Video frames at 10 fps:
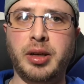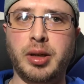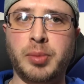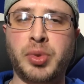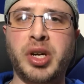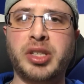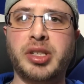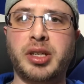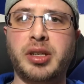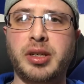
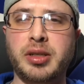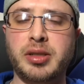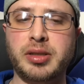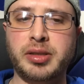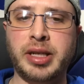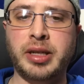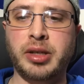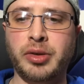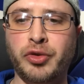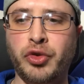project
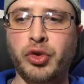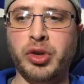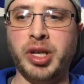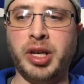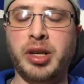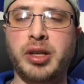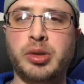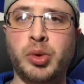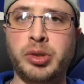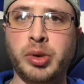style for like a
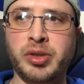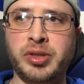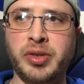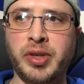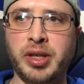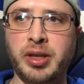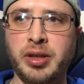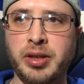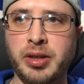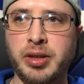2012 Civic
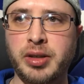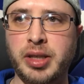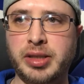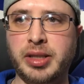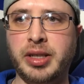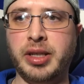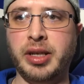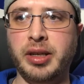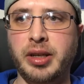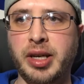Si
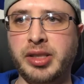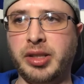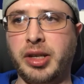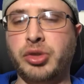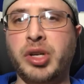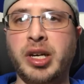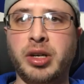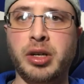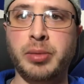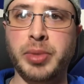as like a track
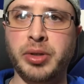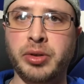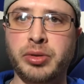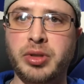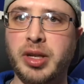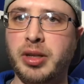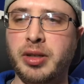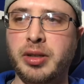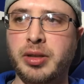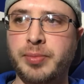car build,
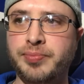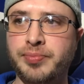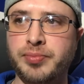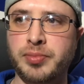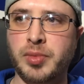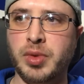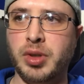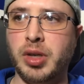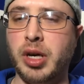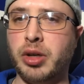
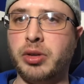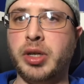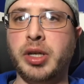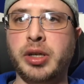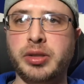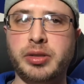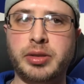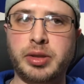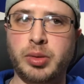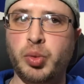
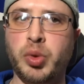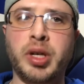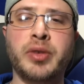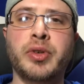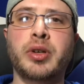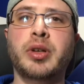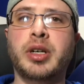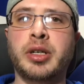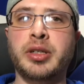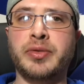autocross, whatever.
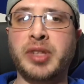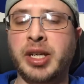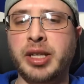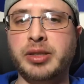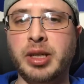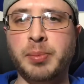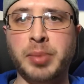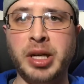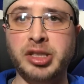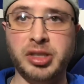If not, I'll
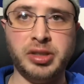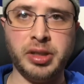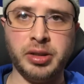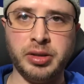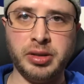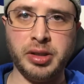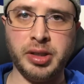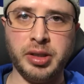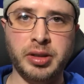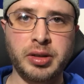probably just sell it
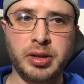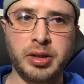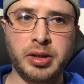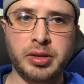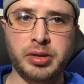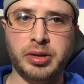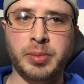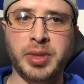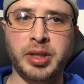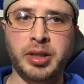to
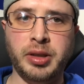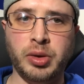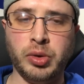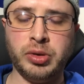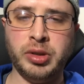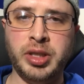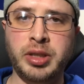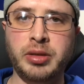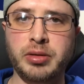somebody locally,